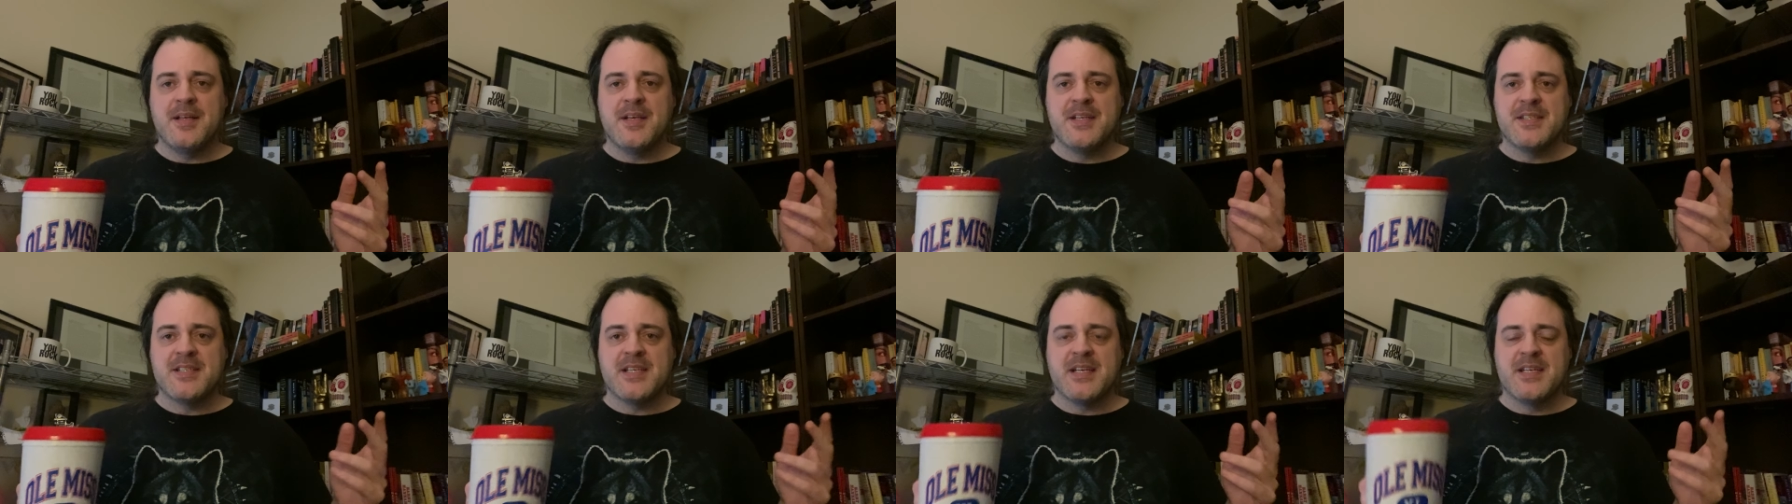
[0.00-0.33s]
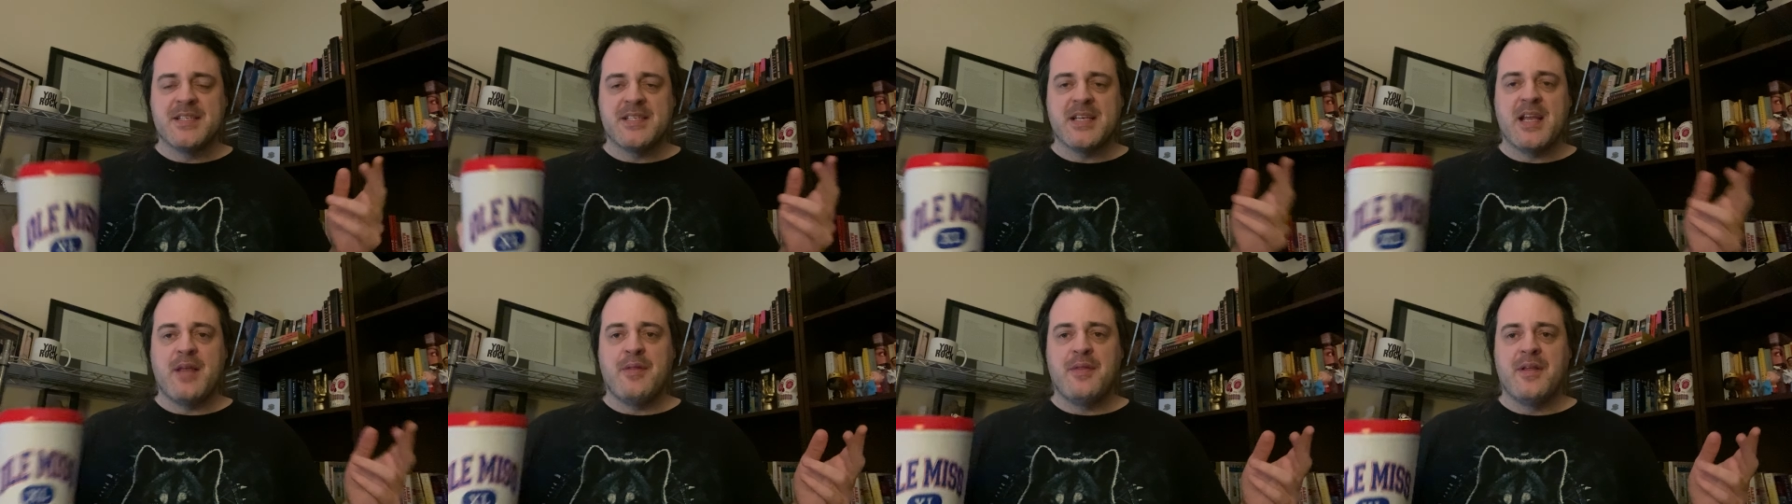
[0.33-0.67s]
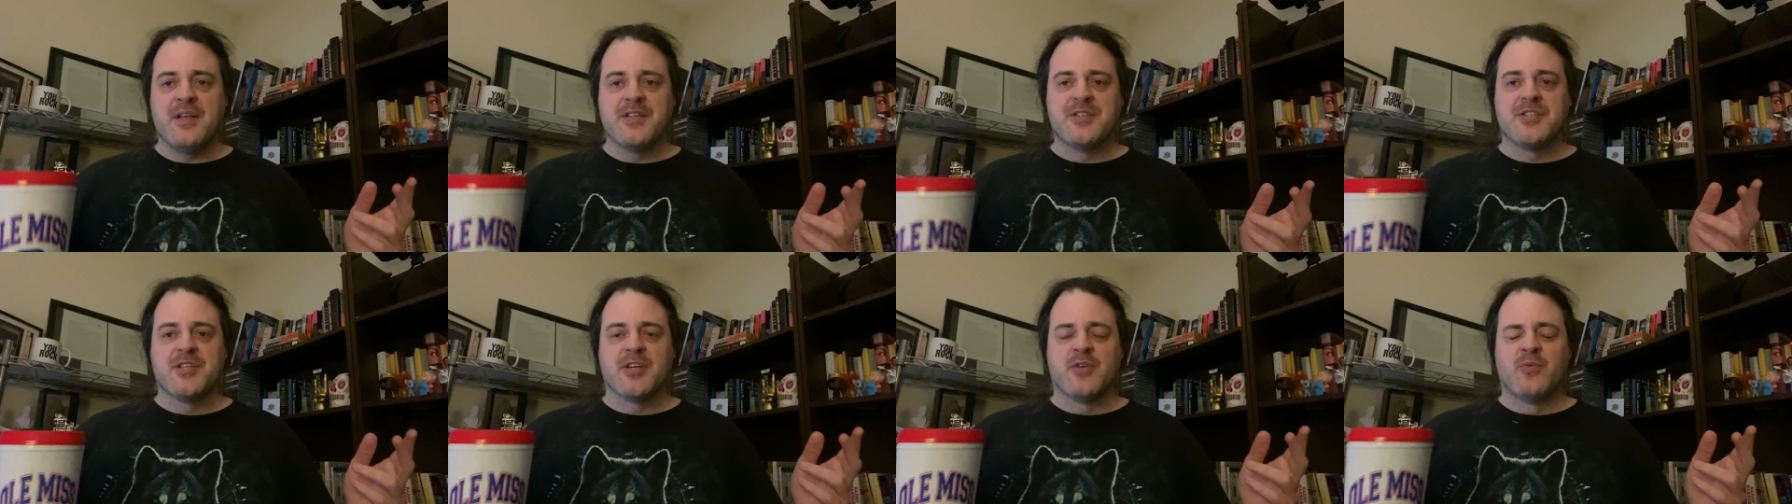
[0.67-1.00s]
his, his
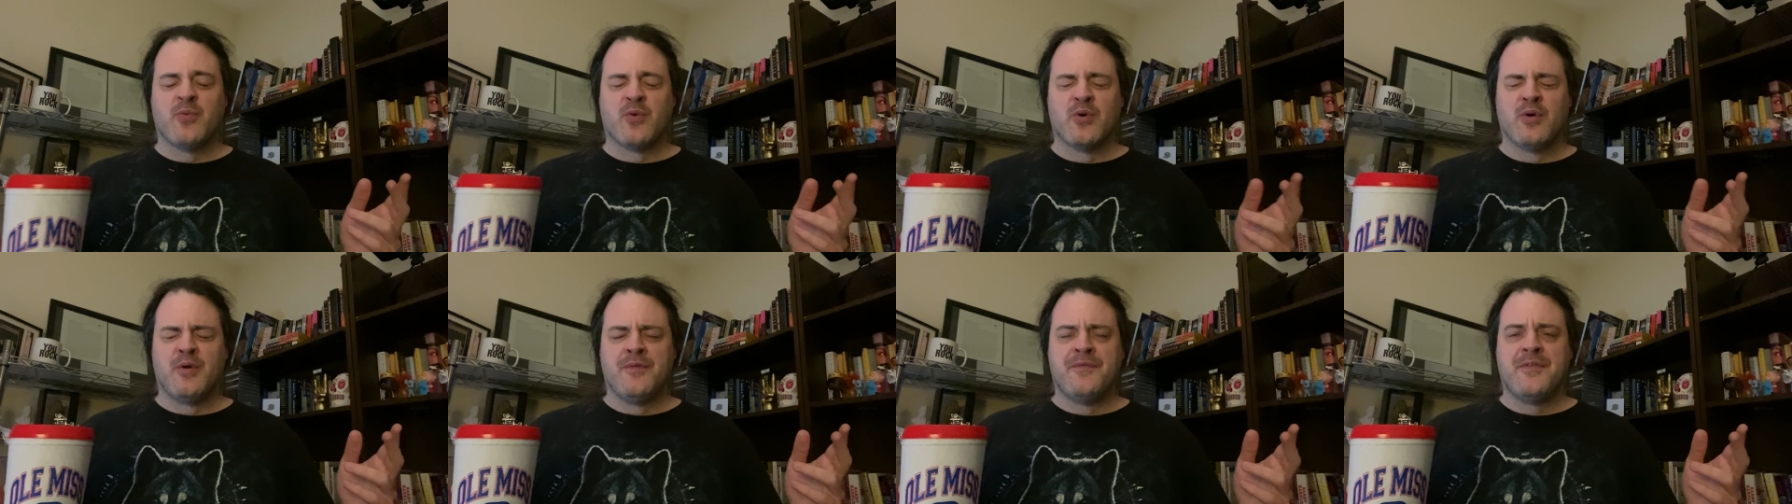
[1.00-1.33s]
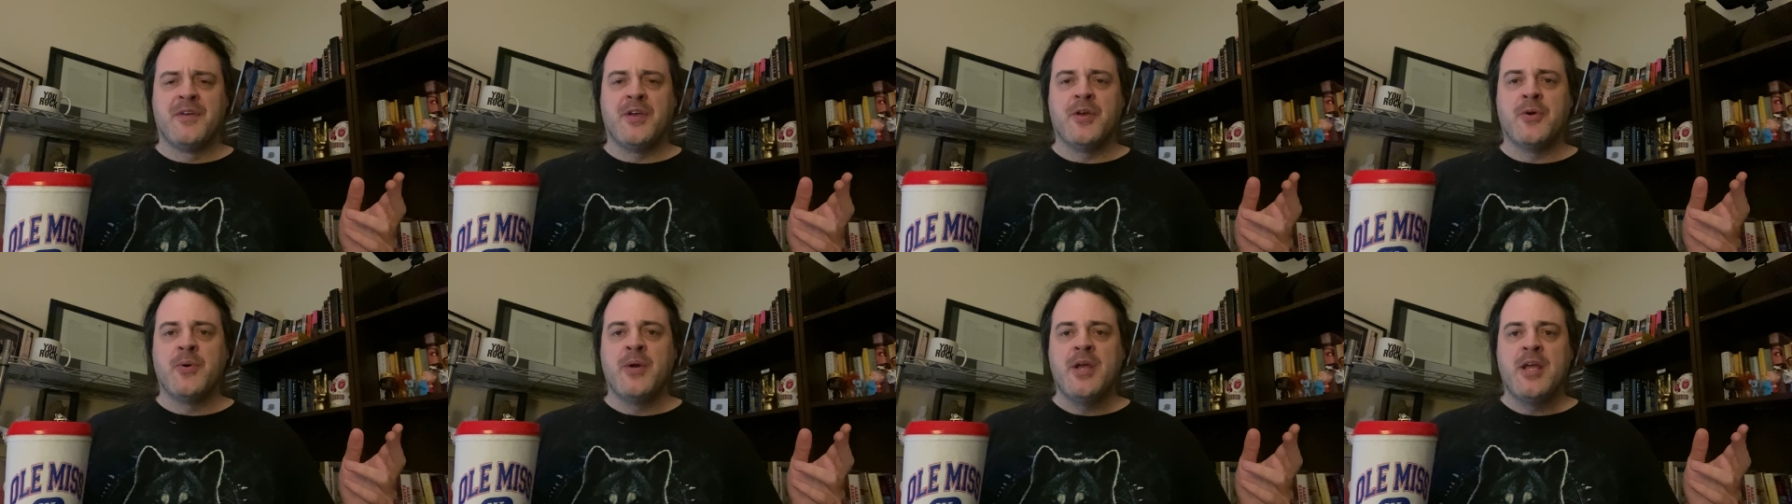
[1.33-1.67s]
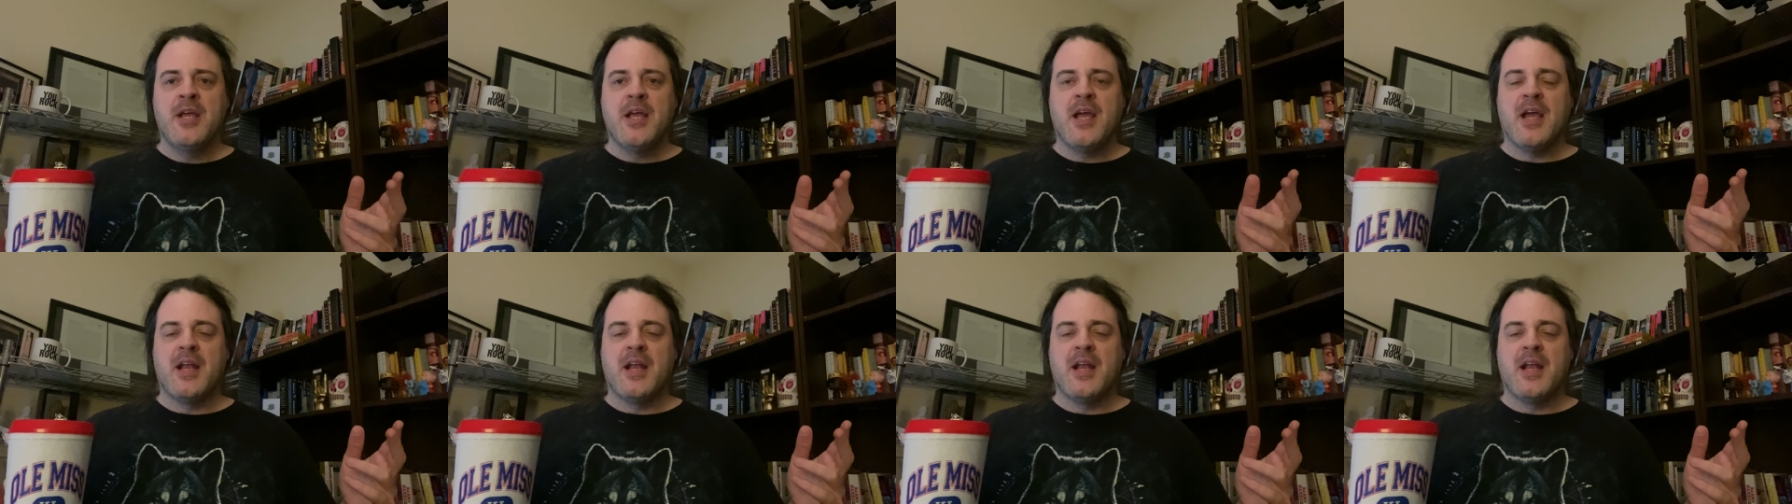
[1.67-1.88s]
atheistic worldview